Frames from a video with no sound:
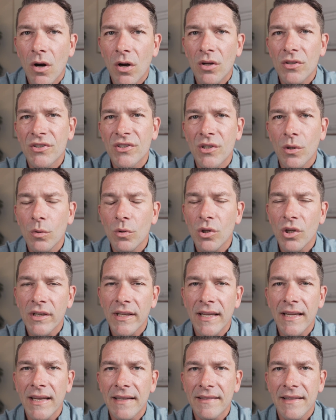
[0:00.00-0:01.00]
also
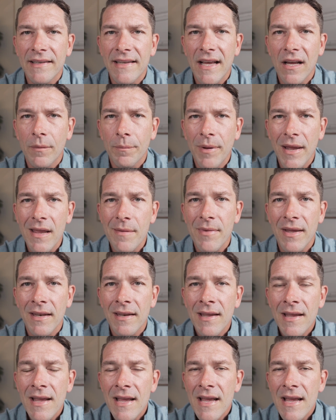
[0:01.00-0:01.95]
looking at the down payment.